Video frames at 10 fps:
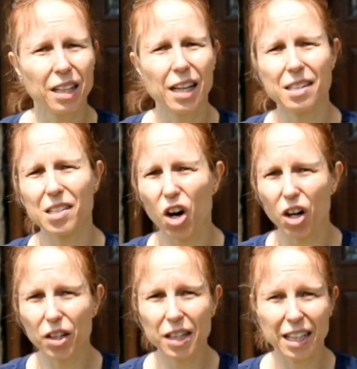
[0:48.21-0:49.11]
It's
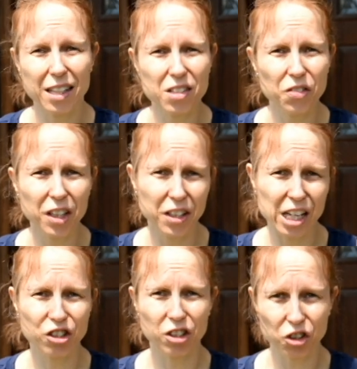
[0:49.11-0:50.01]
called the Israel
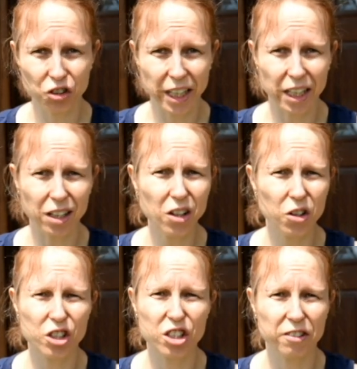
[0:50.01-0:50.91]
National Trail,
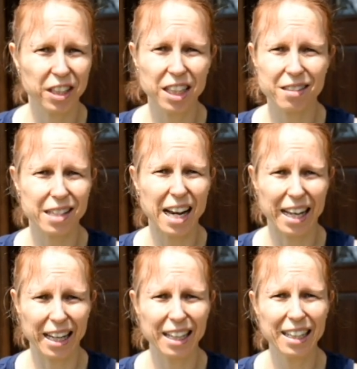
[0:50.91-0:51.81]
or Shvil
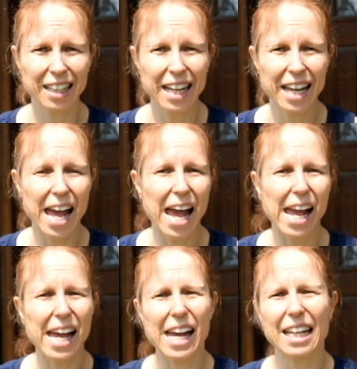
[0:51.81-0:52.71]
Israel,
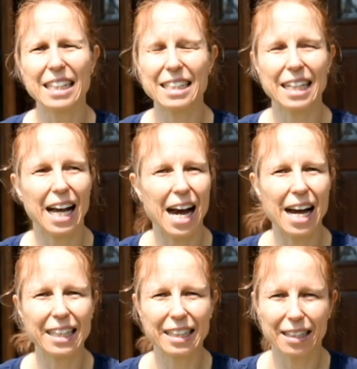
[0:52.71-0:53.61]
and
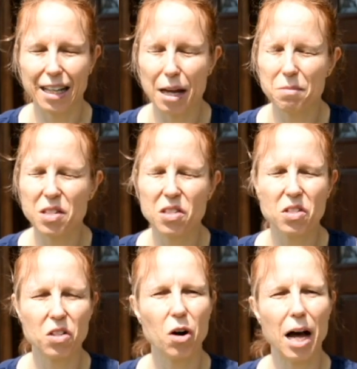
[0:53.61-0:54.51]
I am
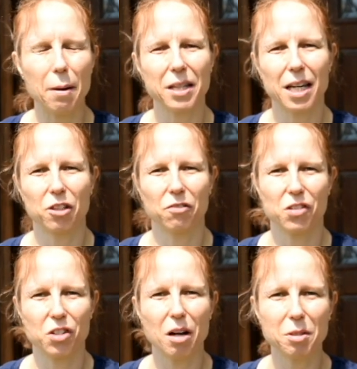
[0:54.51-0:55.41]
so happy that you've
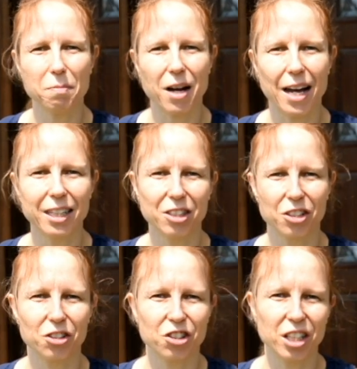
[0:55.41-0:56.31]
stopped by
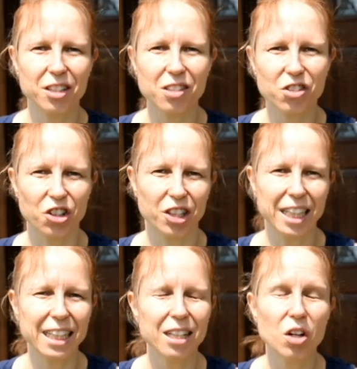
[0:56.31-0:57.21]
to share this
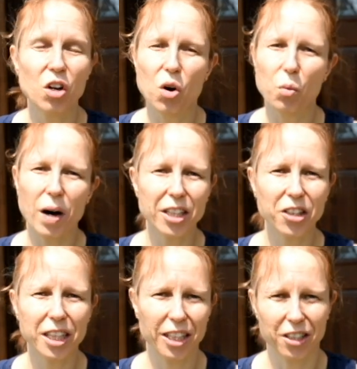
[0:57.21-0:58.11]
journey. While
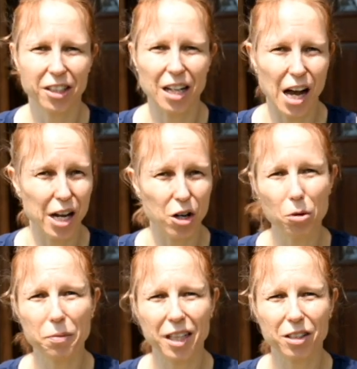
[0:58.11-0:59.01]
you're here, I
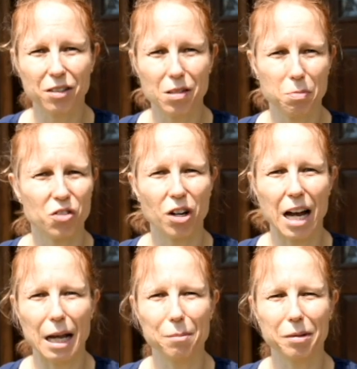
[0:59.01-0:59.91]
hope that you'll
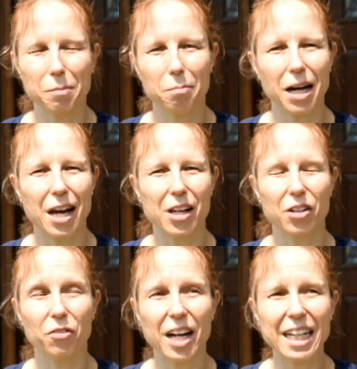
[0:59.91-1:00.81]
subscribe,
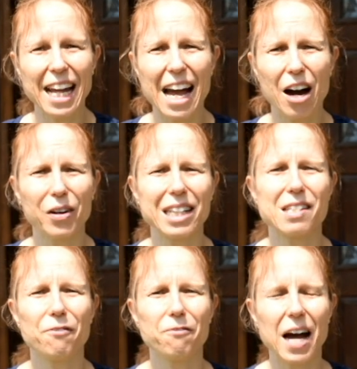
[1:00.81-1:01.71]
but right now
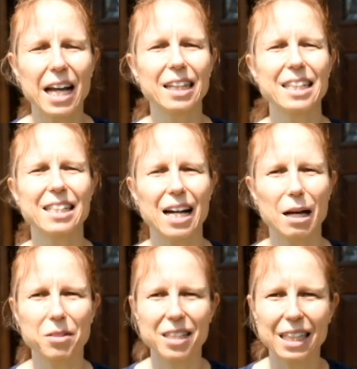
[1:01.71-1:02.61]
it's finally
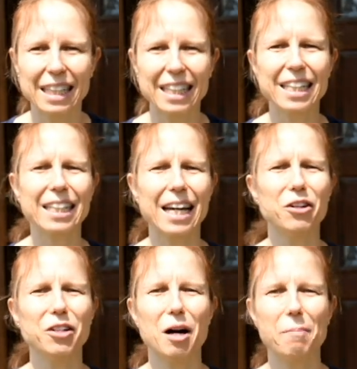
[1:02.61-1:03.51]
time to geek
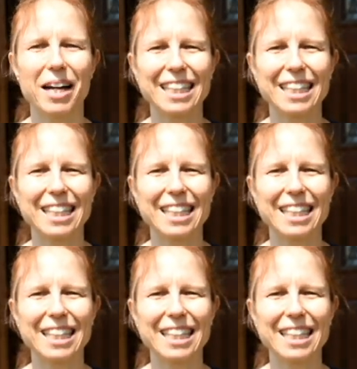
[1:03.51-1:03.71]
out on my